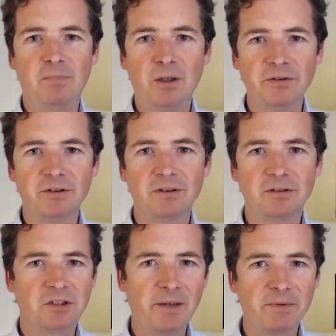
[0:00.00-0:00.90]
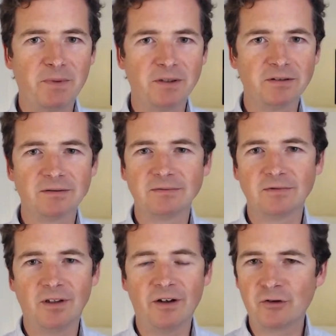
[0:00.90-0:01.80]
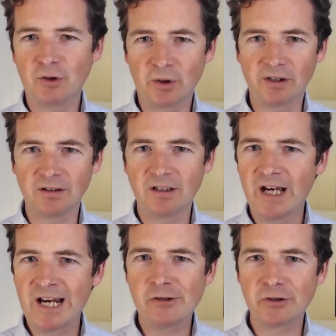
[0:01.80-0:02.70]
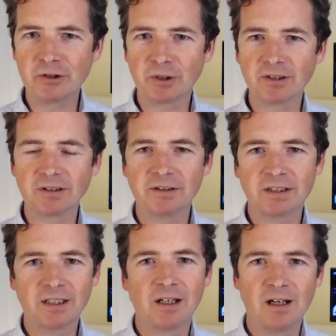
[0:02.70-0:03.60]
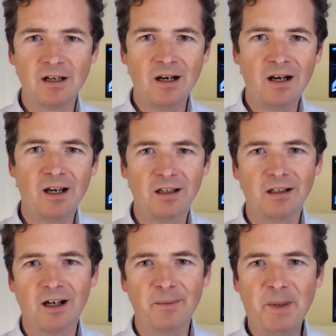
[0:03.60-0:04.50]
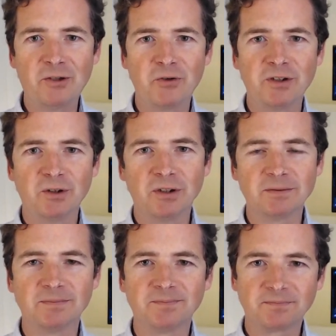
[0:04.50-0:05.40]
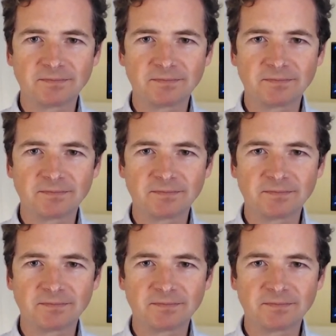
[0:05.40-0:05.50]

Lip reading: "Bond, James Bond, Doyle, Adrian Doyle." You say, "Hi, I'm Adrian Doyle."